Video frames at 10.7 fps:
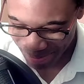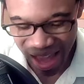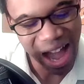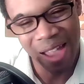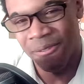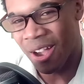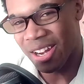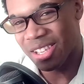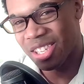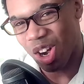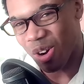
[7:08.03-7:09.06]
I find it
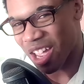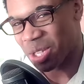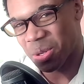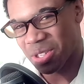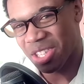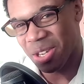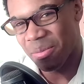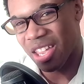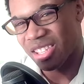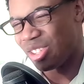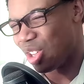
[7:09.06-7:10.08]
so interesting
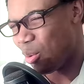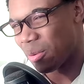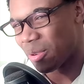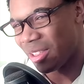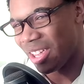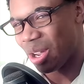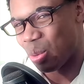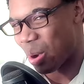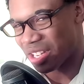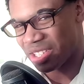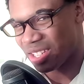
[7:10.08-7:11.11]
because no one really
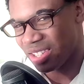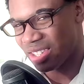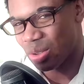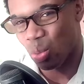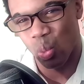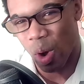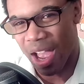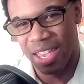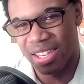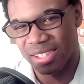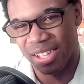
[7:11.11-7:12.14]
questions why
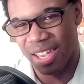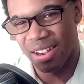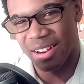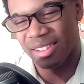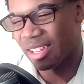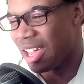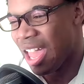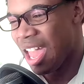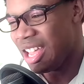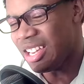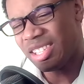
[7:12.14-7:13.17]
he's here.
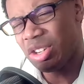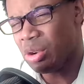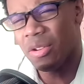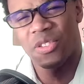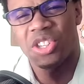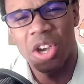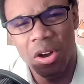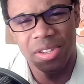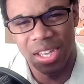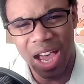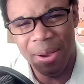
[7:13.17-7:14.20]
He just sort of
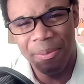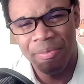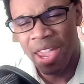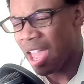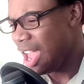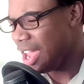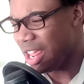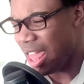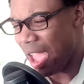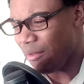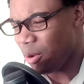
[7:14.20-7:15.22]
shows up, and then
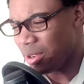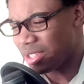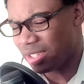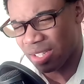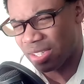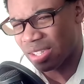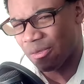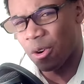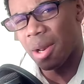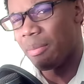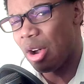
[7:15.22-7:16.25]
everyone's just,
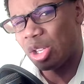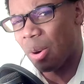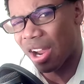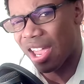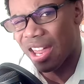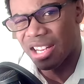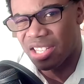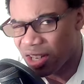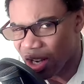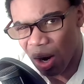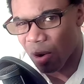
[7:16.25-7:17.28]
for the most part, kind of
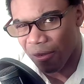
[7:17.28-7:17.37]
chill with